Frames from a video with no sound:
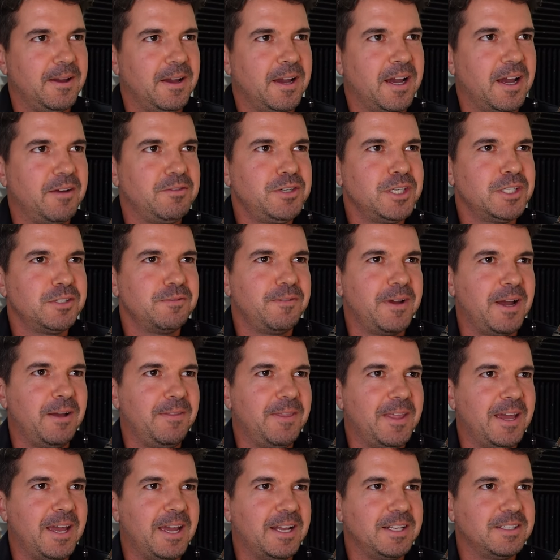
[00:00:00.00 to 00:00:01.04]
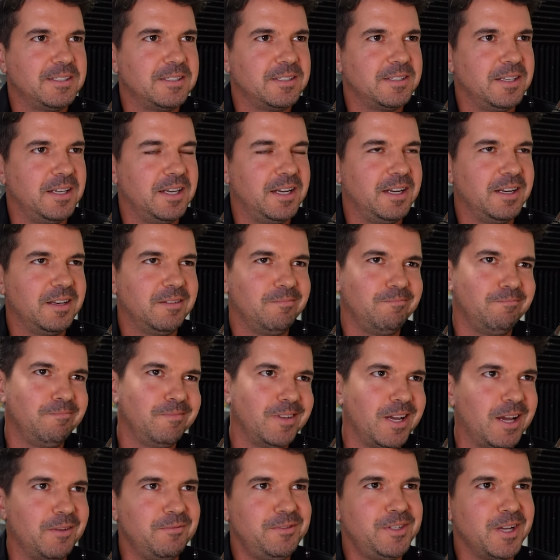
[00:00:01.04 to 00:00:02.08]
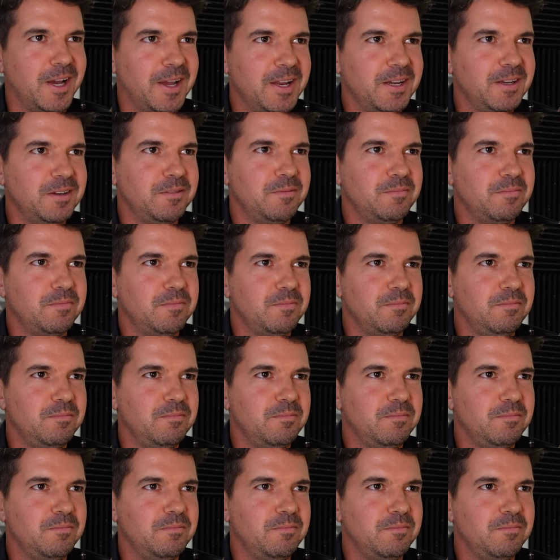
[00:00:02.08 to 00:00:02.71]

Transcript: I've just found that and I've done